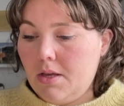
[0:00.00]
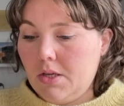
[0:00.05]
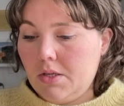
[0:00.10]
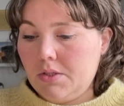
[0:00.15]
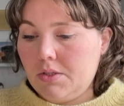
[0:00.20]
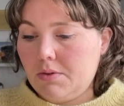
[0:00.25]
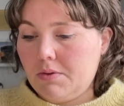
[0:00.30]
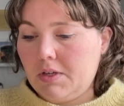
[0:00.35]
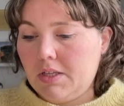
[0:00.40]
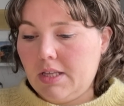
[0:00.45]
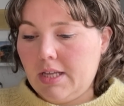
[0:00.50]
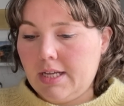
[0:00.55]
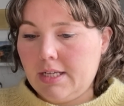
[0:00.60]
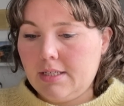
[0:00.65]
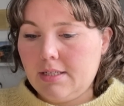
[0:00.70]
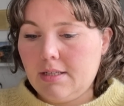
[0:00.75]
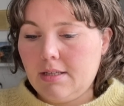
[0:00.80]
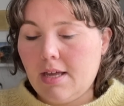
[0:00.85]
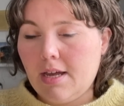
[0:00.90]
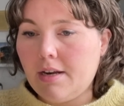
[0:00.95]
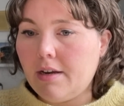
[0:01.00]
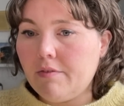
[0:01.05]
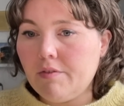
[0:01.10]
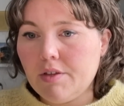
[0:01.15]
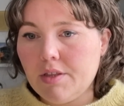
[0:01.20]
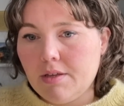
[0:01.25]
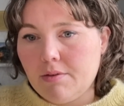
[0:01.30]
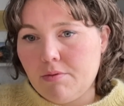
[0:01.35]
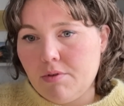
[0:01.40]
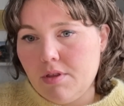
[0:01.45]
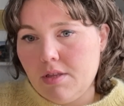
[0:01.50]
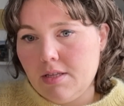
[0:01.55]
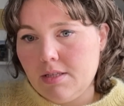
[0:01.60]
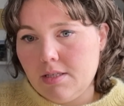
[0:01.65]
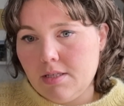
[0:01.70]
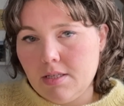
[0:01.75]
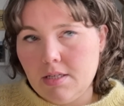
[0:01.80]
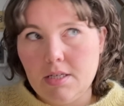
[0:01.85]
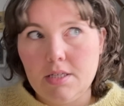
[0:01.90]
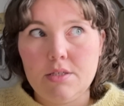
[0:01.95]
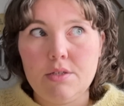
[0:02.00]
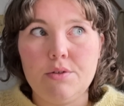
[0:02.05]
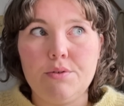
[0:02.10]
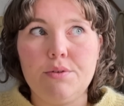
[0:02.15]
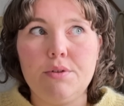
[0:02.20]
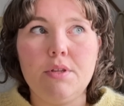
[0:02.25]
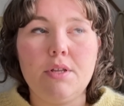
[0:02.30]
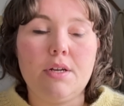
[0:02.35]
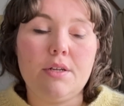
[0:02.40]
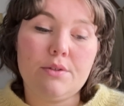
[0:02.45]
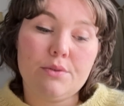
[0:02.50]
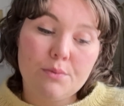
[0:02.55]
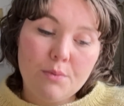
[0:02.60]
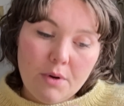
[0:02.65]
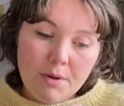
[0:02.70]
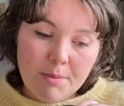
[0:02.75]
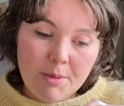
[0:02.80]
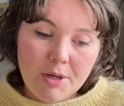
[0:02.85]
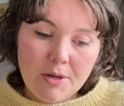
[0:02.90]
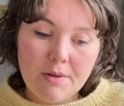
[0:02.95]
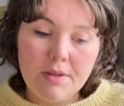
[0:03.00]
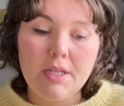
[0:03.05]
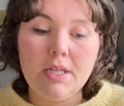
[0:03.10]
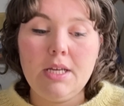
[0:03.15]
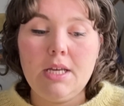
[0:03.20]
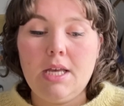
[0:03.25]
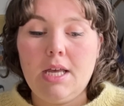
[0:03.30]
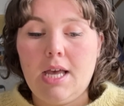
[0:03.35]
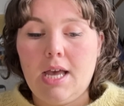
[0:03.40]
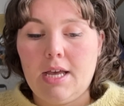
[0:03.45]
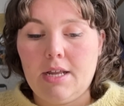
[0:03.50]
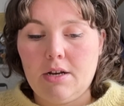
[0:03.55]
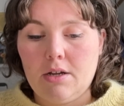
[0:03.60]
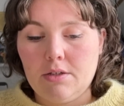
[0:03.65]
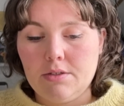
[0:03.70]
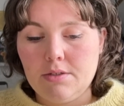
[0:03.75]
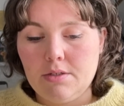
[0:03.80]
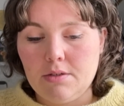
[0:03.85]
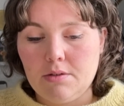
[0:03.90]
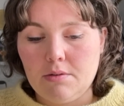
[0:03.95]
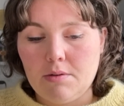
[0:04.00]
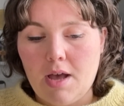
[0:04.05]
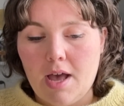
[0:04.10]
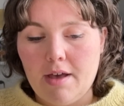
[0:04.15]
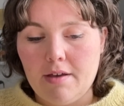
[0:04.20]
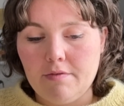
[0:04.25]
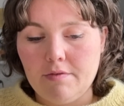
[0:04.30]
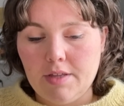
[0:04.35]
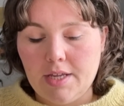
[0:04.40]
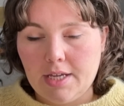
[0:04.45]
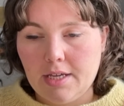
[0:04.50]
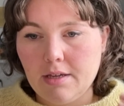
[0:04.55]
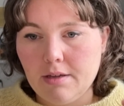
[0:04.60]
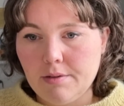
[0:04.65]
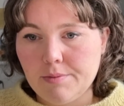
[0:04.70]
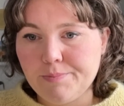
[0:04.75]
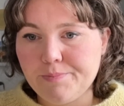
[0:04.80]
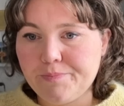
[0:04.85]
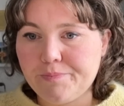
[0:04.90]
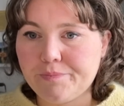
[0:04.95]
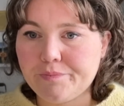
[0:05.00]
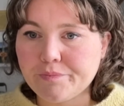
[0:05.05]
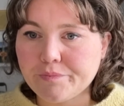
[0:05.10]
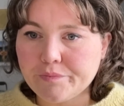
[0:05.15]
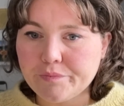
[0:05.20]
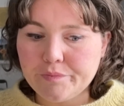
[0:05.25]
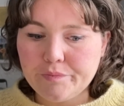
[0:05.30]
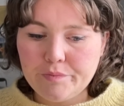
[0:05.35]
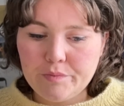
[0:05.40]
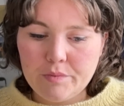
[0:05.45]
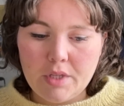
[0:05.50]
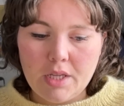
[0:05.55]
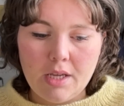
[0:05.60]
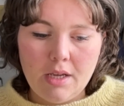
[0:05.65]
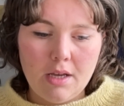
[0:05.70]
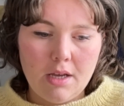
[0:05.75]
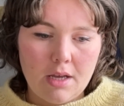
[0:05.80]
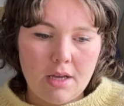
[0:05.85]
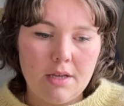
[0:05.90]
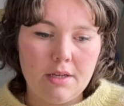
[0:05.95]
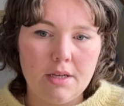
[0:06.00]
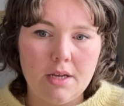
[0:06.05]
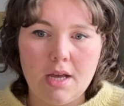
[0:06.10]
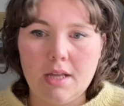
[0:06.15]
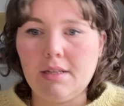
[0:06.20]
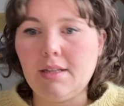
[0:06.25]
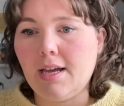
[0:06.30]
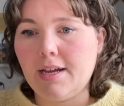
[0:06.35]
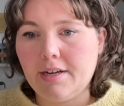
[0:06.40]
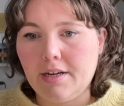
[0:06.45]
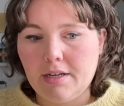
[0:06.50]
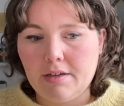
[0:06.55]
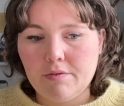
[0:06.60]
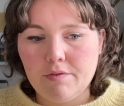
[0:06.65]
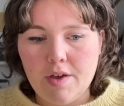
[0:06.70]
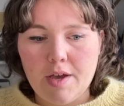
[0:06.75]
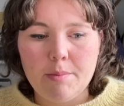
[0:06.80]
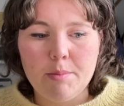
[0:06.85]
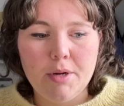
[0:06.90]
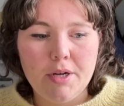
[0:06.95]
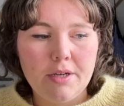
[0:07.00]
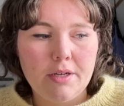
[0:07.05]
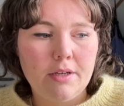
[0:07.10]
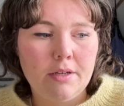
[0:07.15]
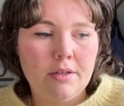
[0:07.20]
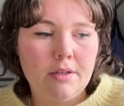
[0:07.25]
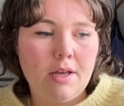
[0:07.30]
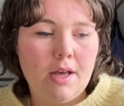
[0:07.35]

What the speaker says: So I'd like to line everything with Thinsulate so it's warmer, and also have like a lining fabric.